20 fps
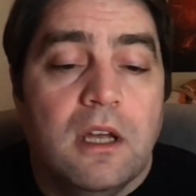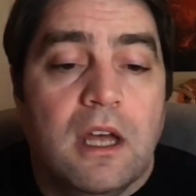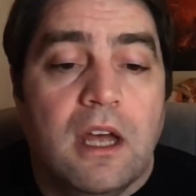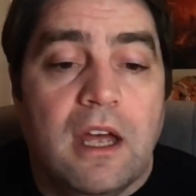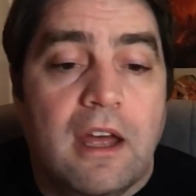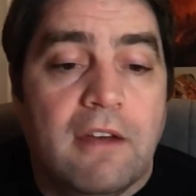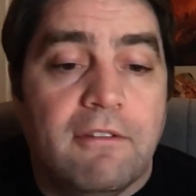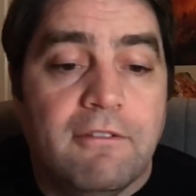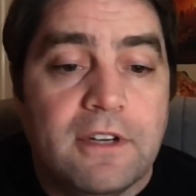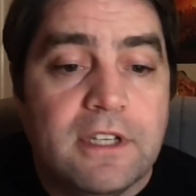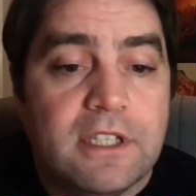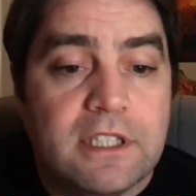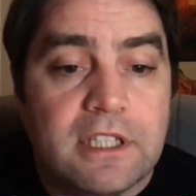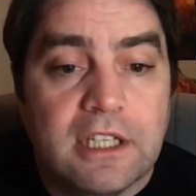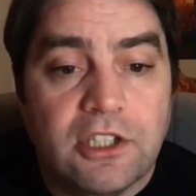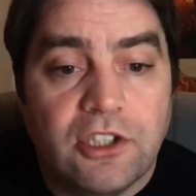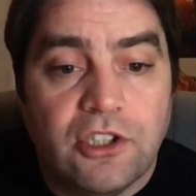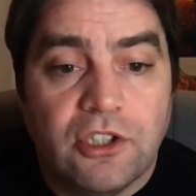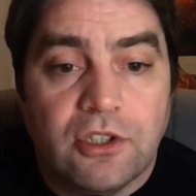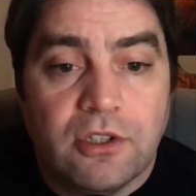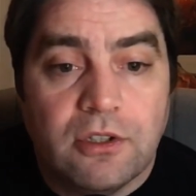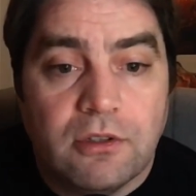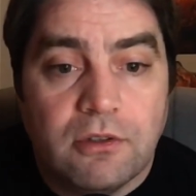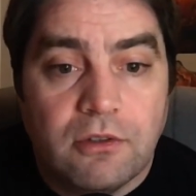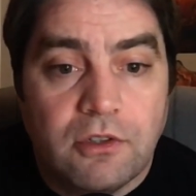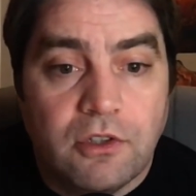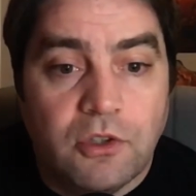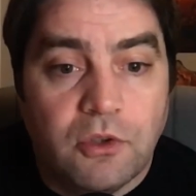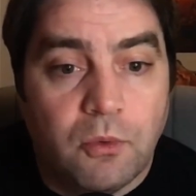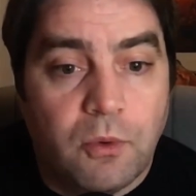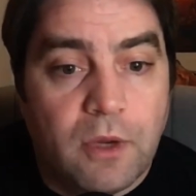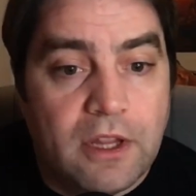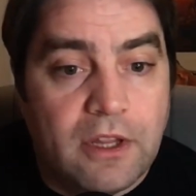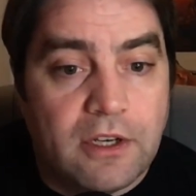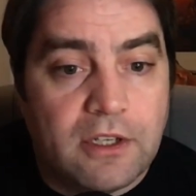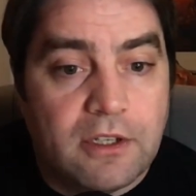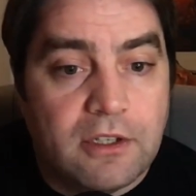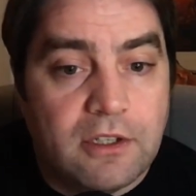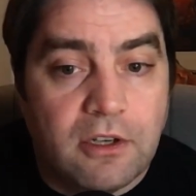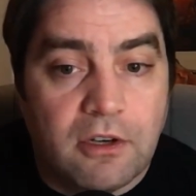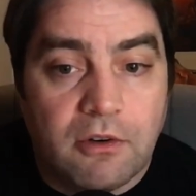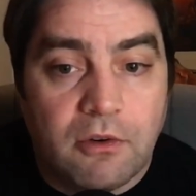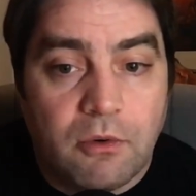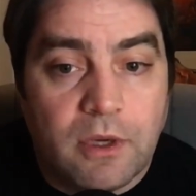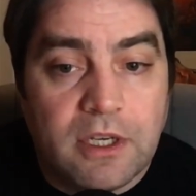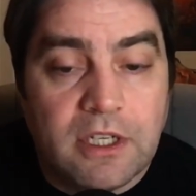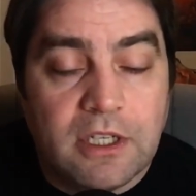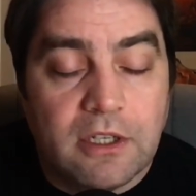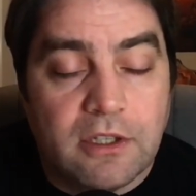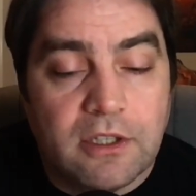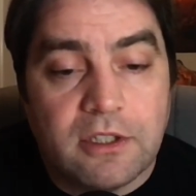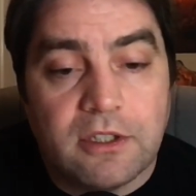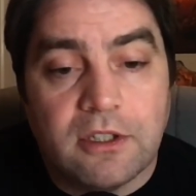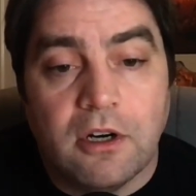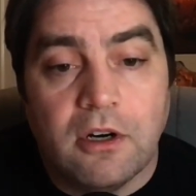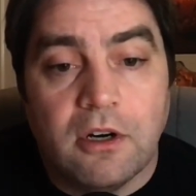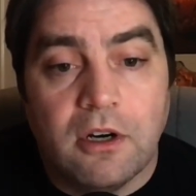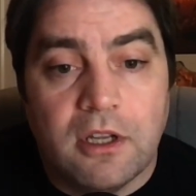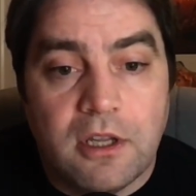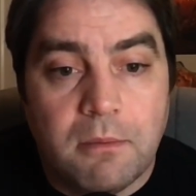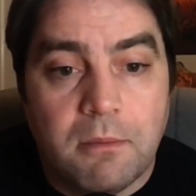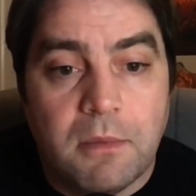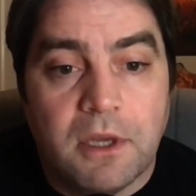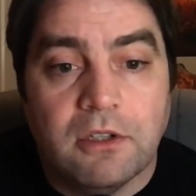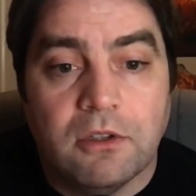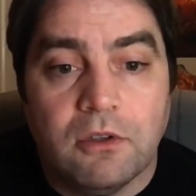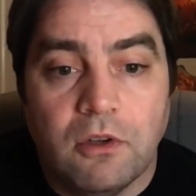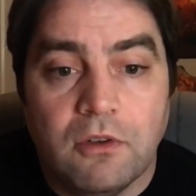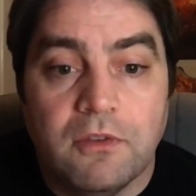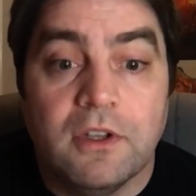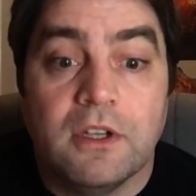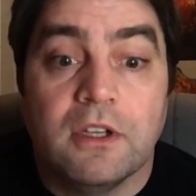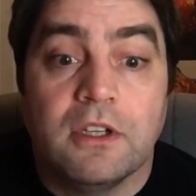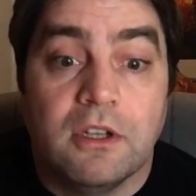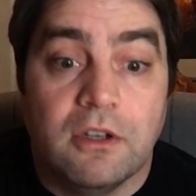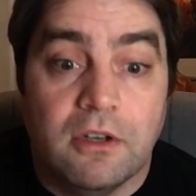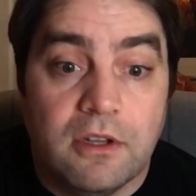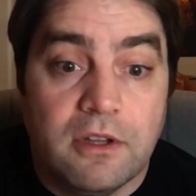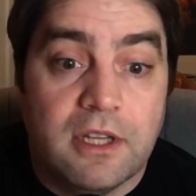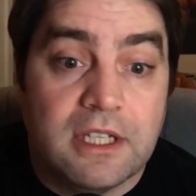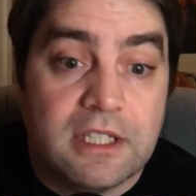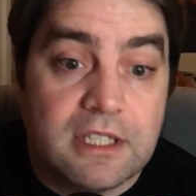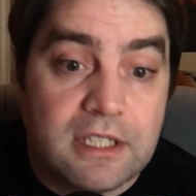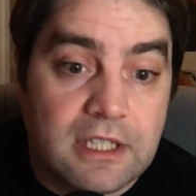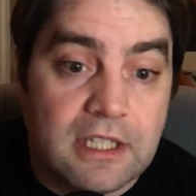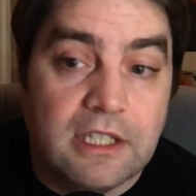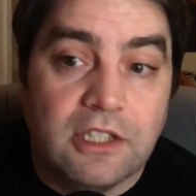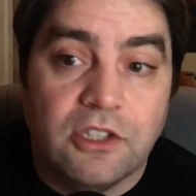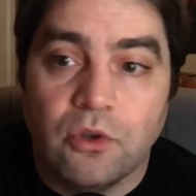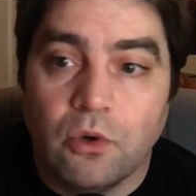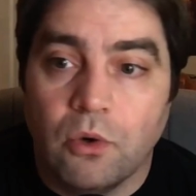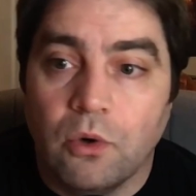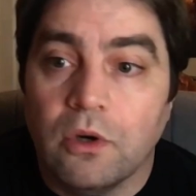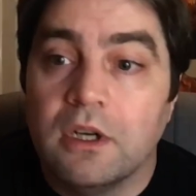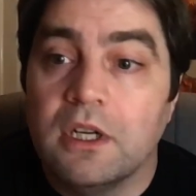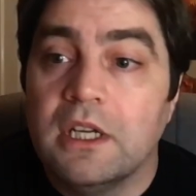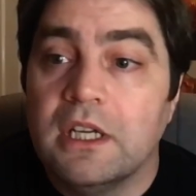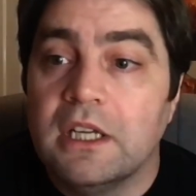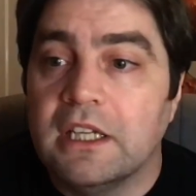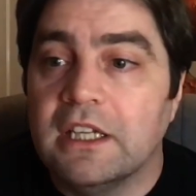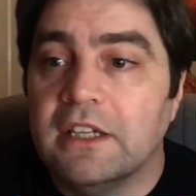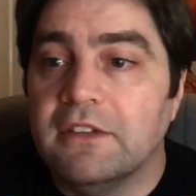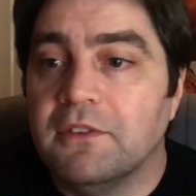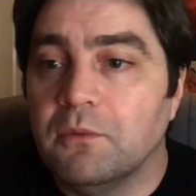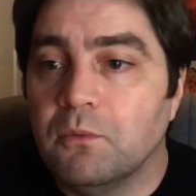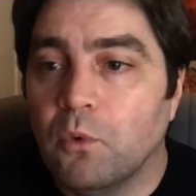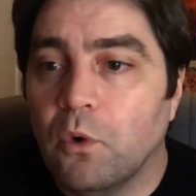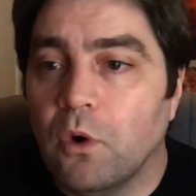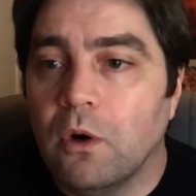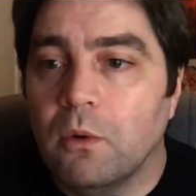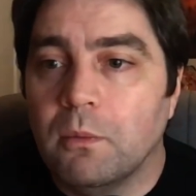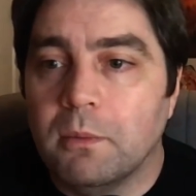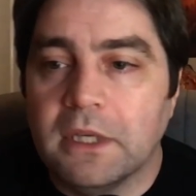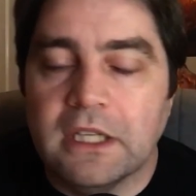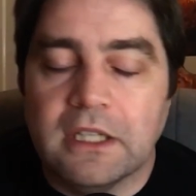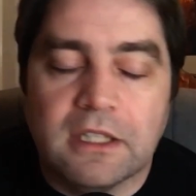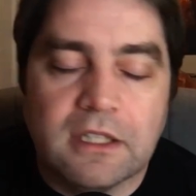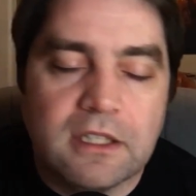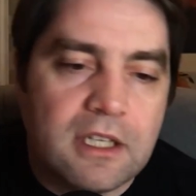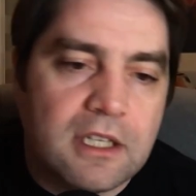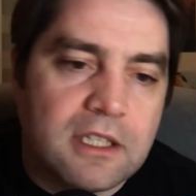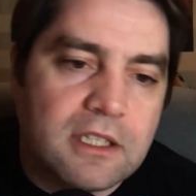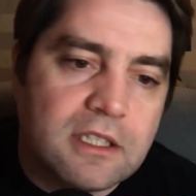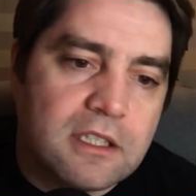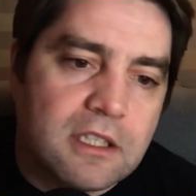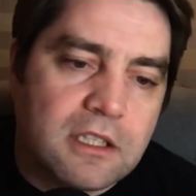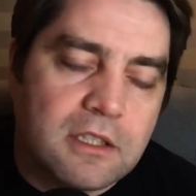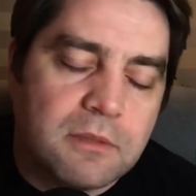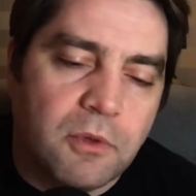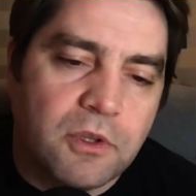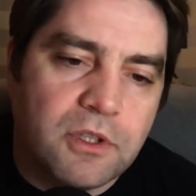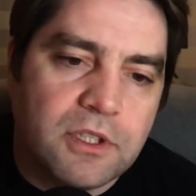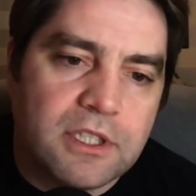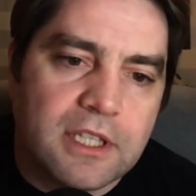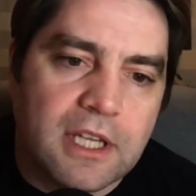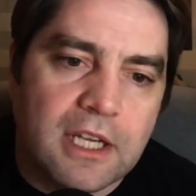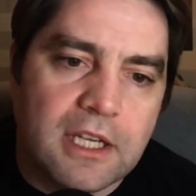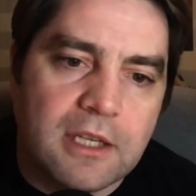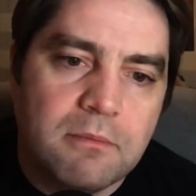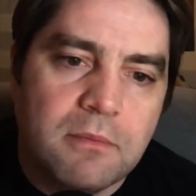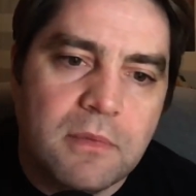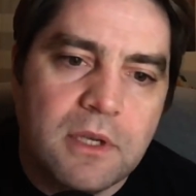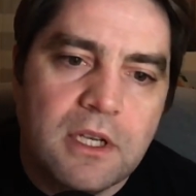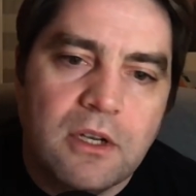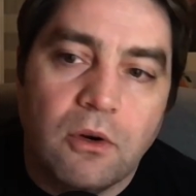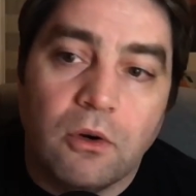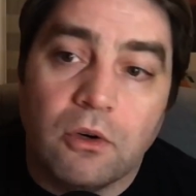at every stage, you know, whether you're quite near the start, in the middle of it, you're at this stage, or even what I'll be in 6 months' time,